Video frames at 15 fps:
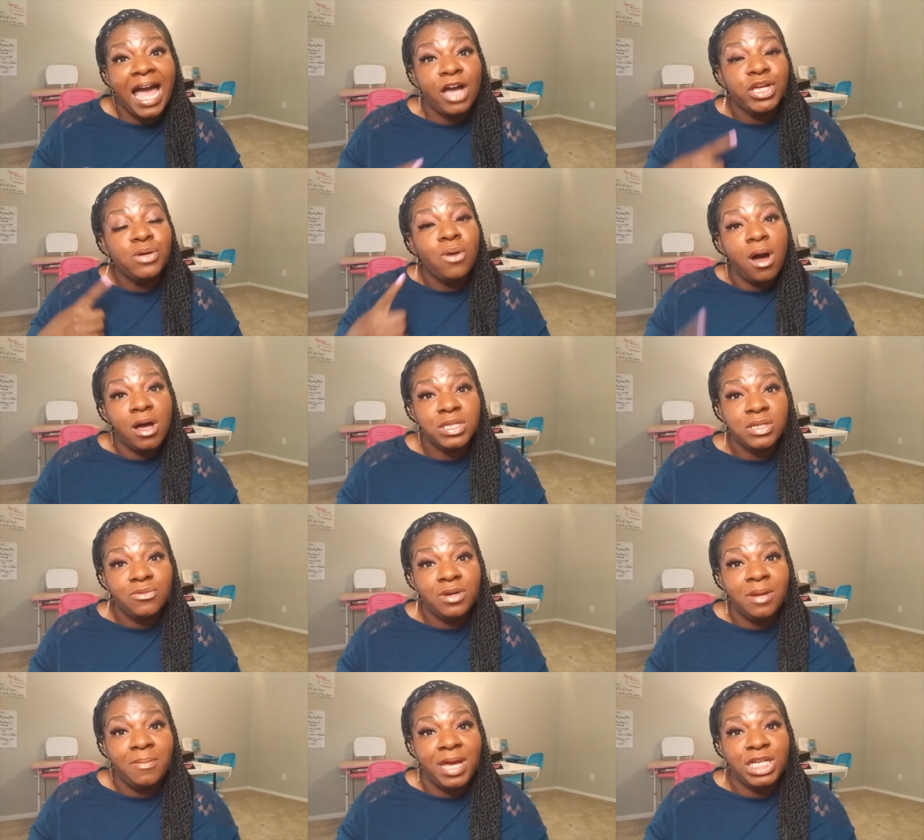you also want
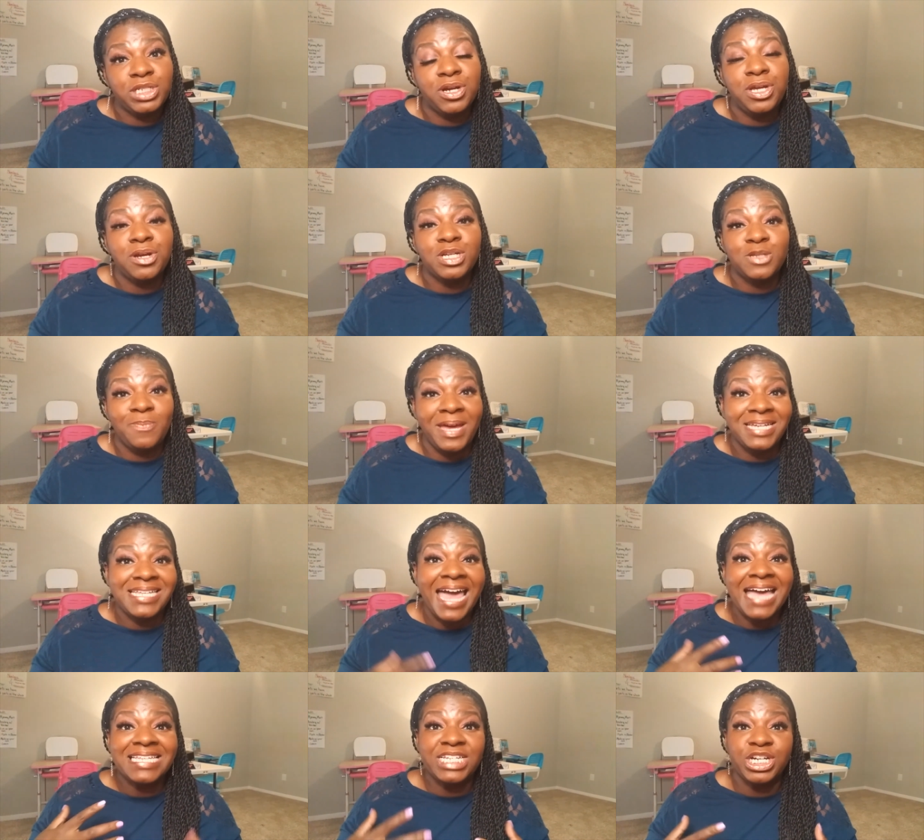to make sure your space
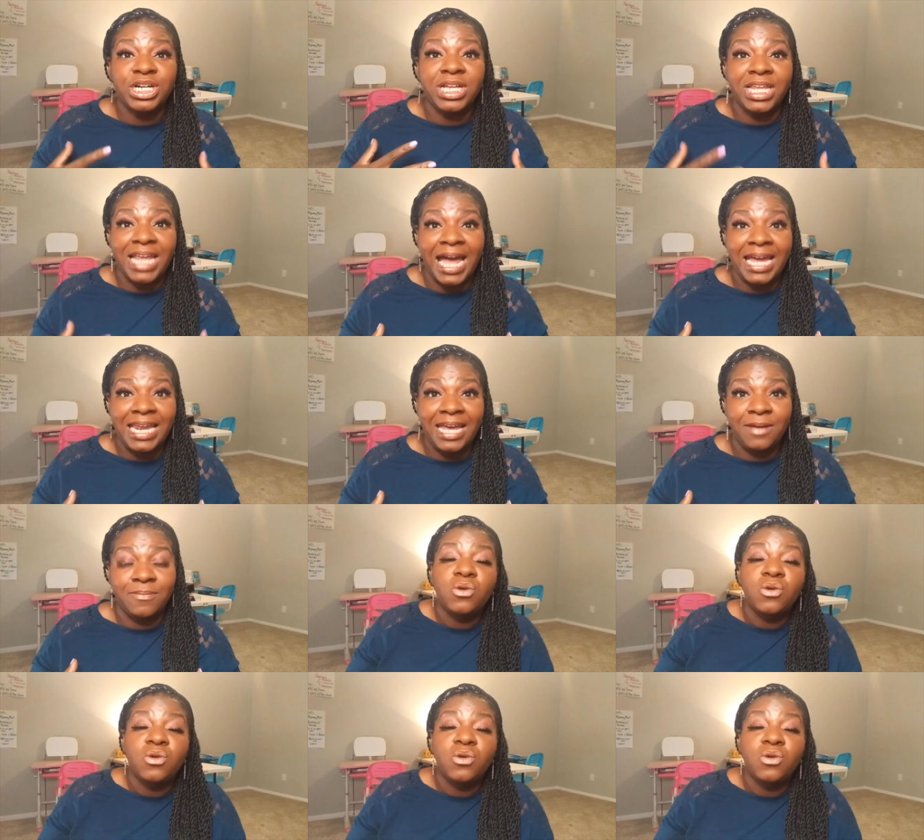has good lighting.